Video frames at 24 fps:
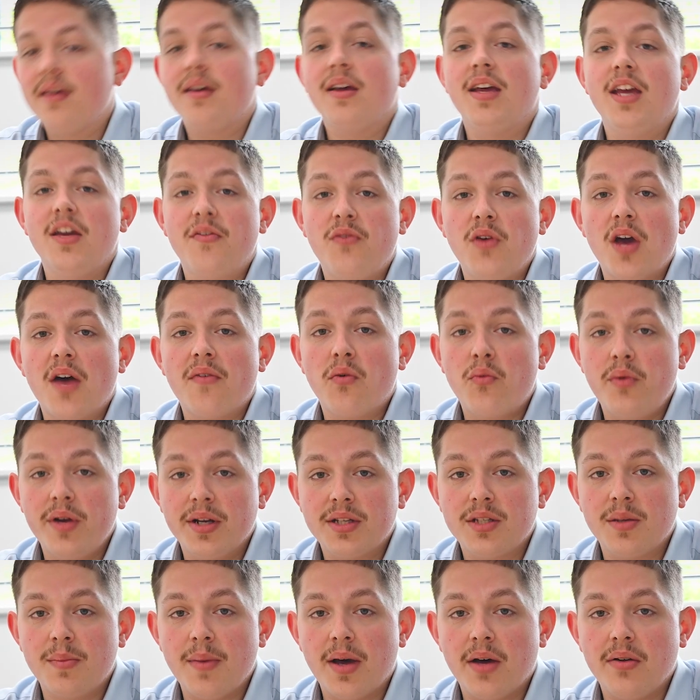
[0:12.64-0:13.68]
If you have a
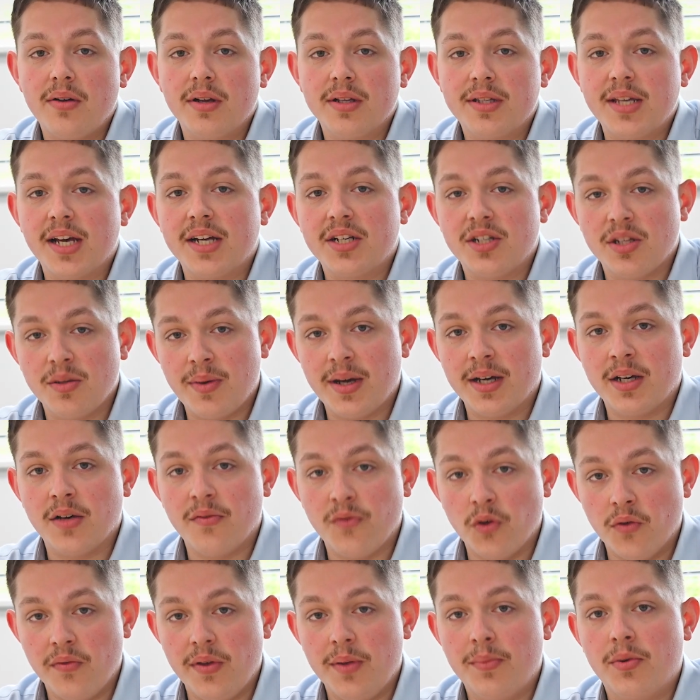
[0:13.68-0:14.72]
Richter mount attached to the back of
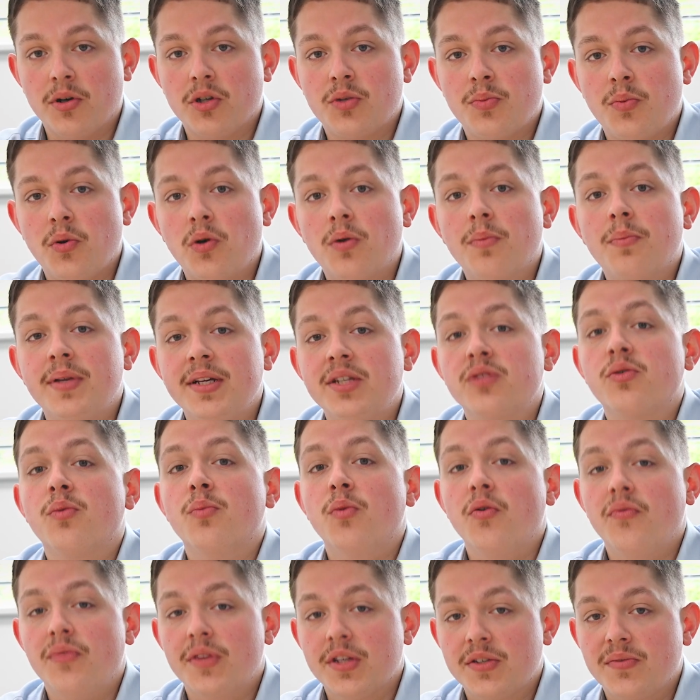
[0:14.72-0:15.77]
your VBOX Sport, please
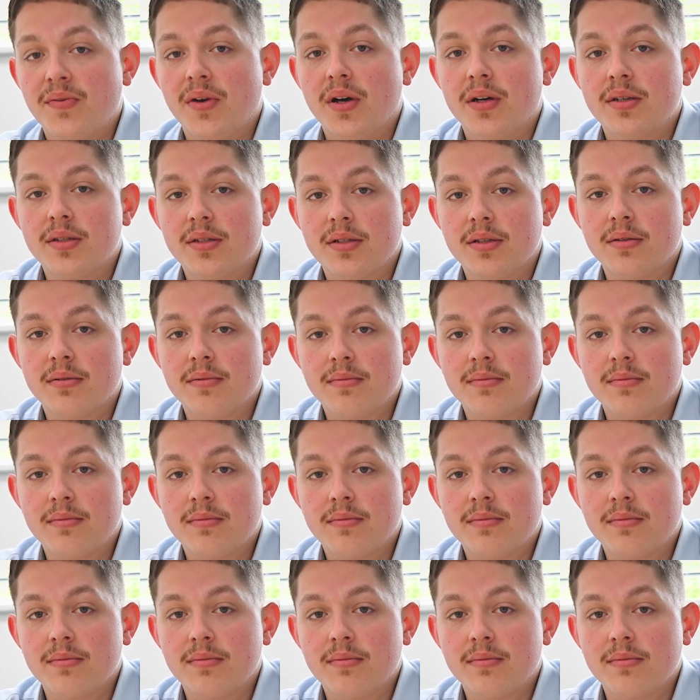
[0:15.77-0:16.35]
remove this first.